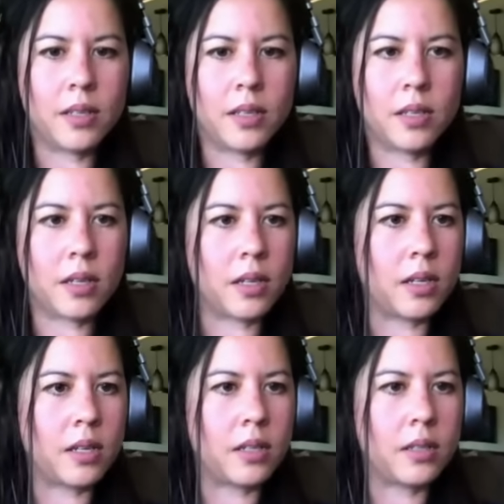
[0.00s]

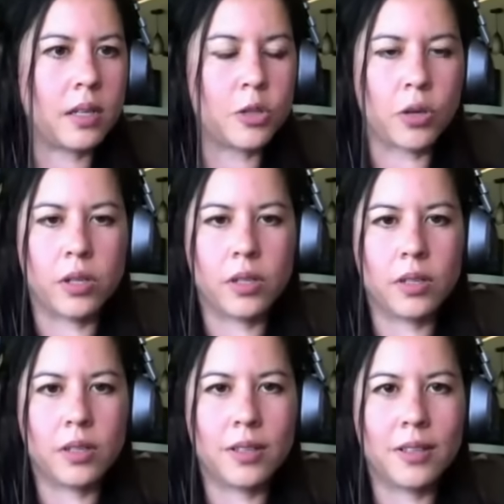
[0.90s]
You said first
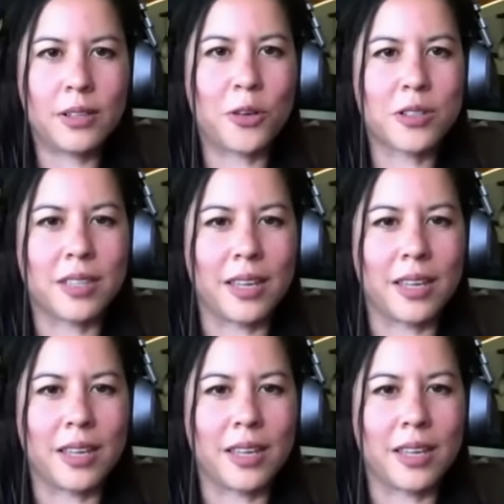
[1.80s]
slide or last slide?